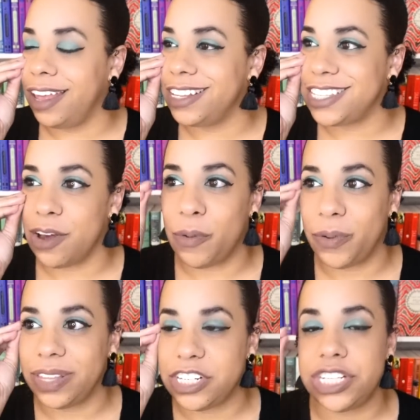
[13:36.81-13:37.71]

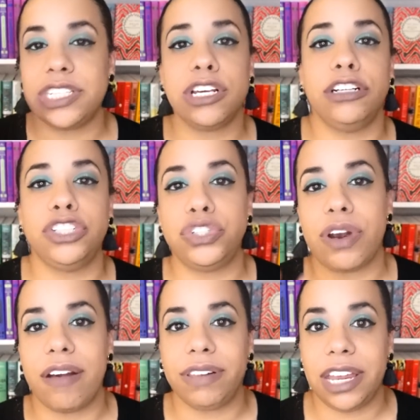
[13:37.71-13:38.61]
so she starts
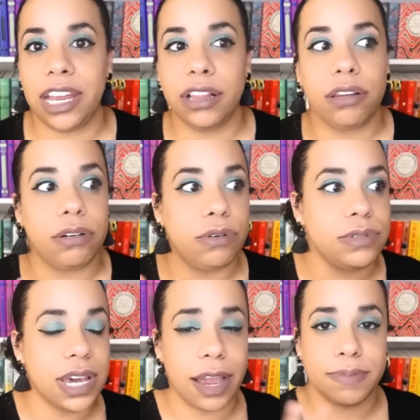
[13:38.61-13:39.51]
traveling through
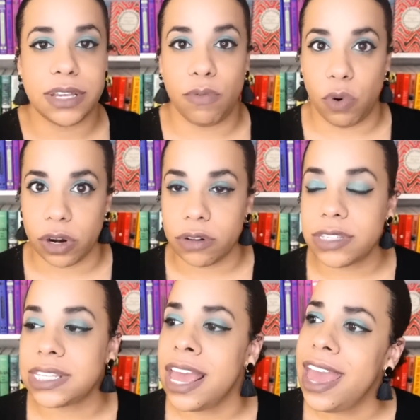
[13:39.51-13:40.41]
times and
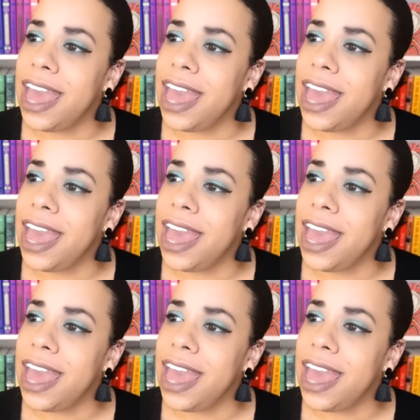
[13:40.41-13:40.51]
worlds,